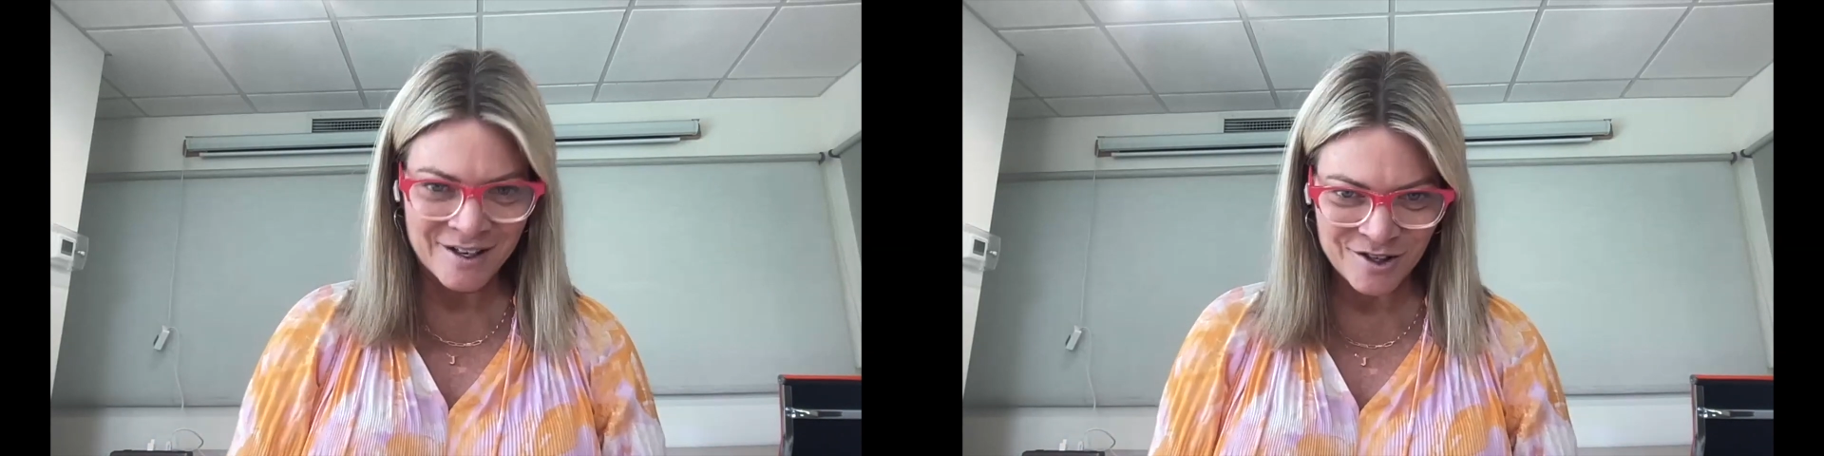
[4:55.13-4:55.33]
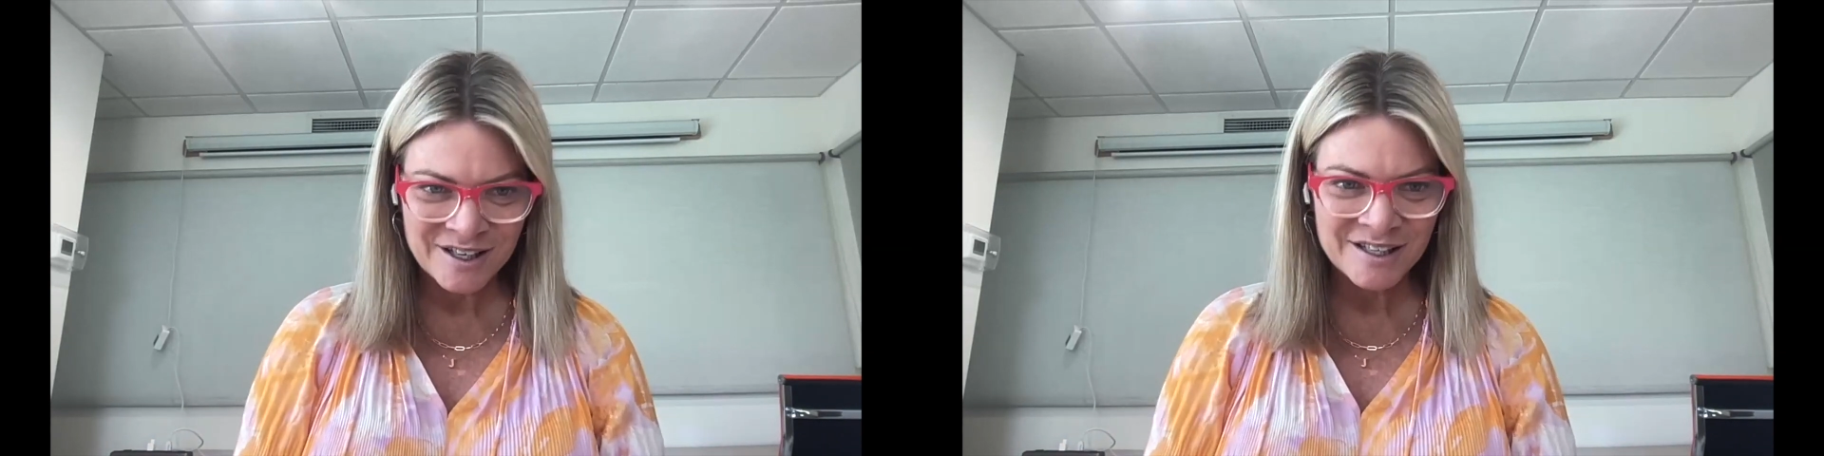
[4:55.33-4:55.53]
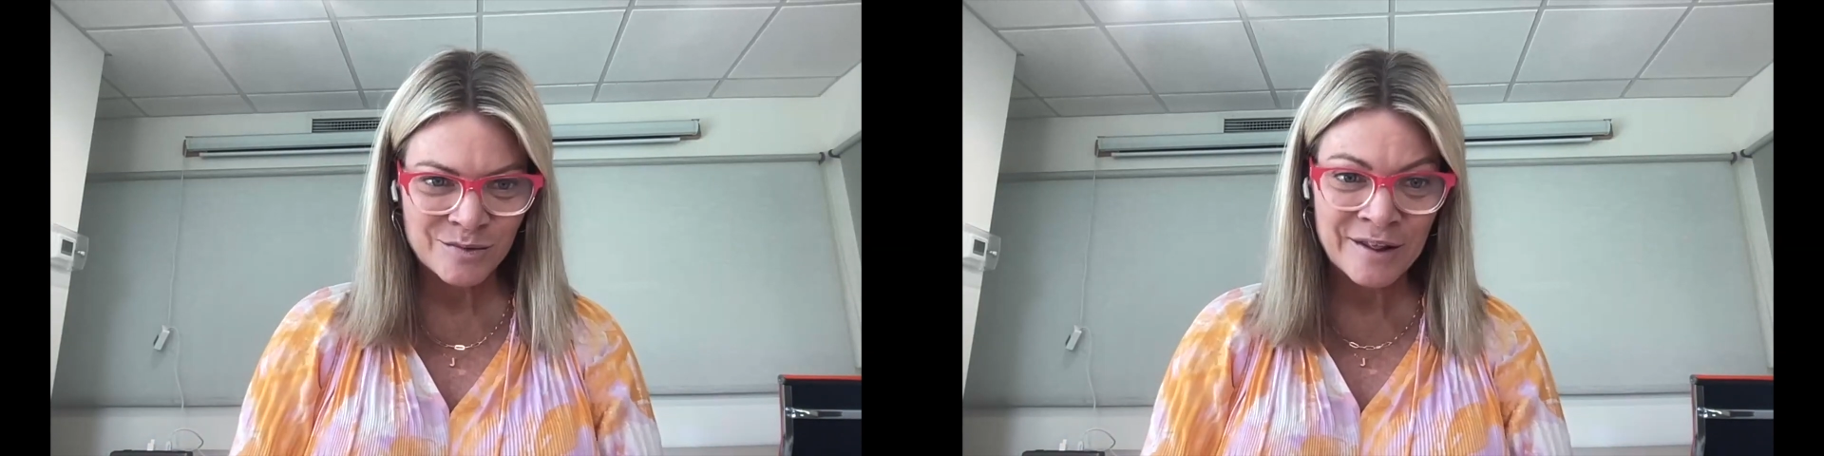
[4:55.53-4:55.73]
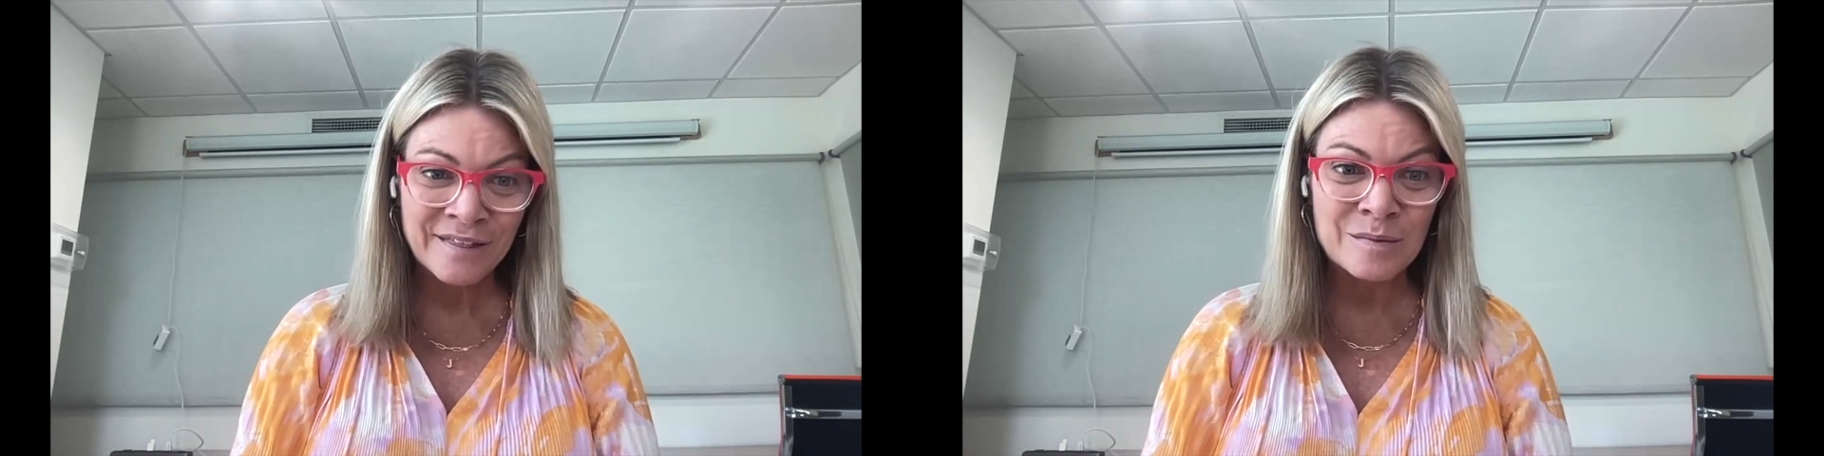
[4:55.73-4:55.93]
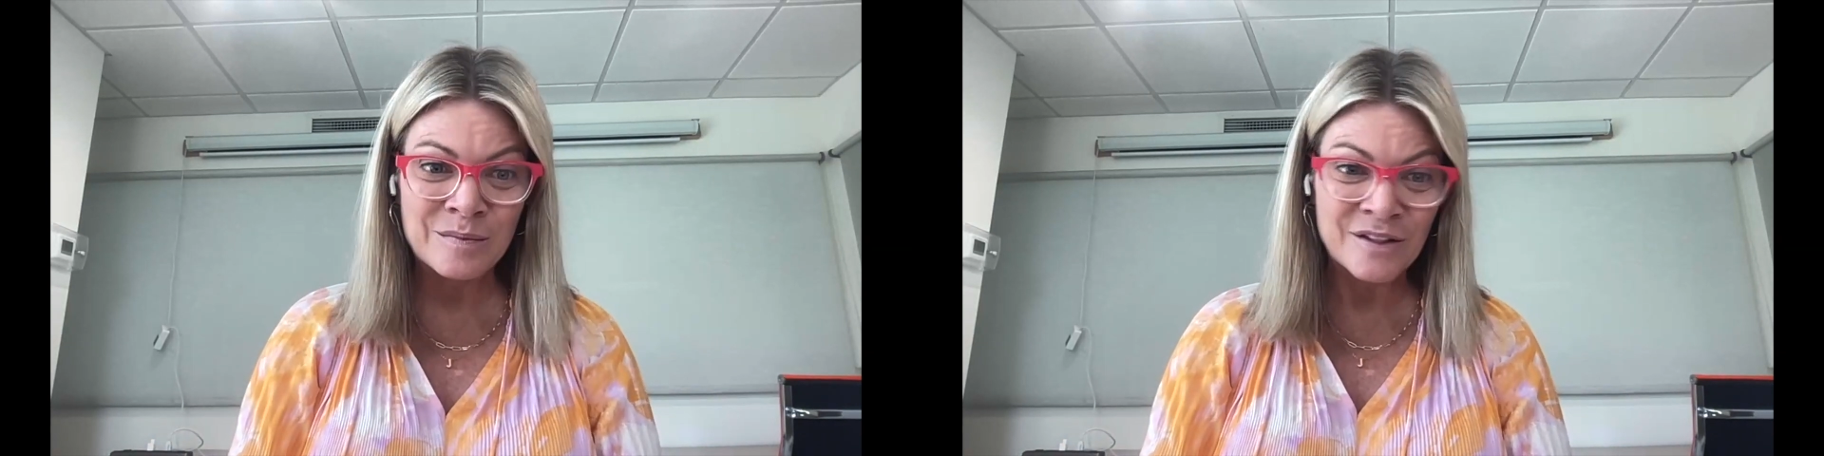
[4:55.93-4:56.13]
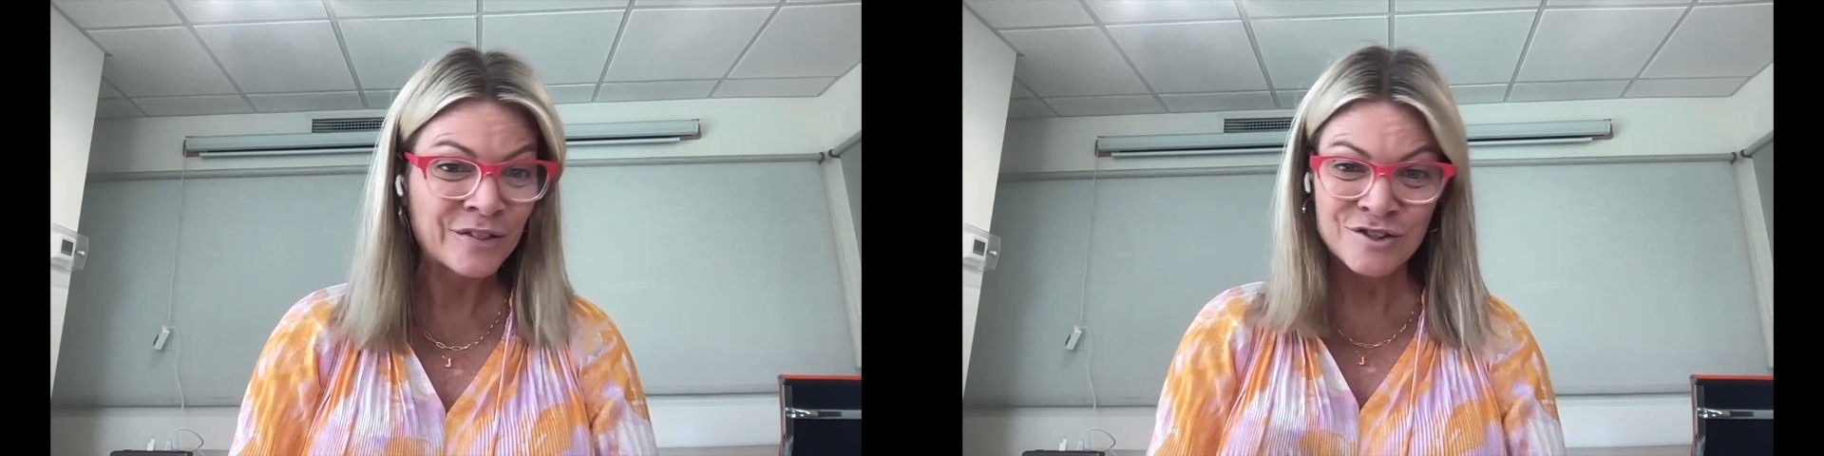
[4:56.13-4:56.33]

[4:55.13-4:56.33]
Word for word: exercise with them